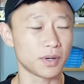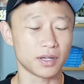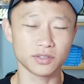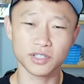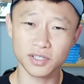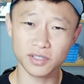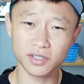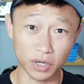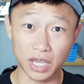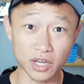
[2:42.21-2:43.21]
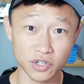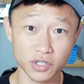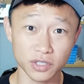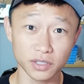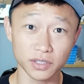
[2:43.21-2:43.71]
but just
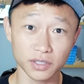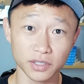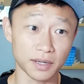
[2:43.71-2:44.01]
occasionally,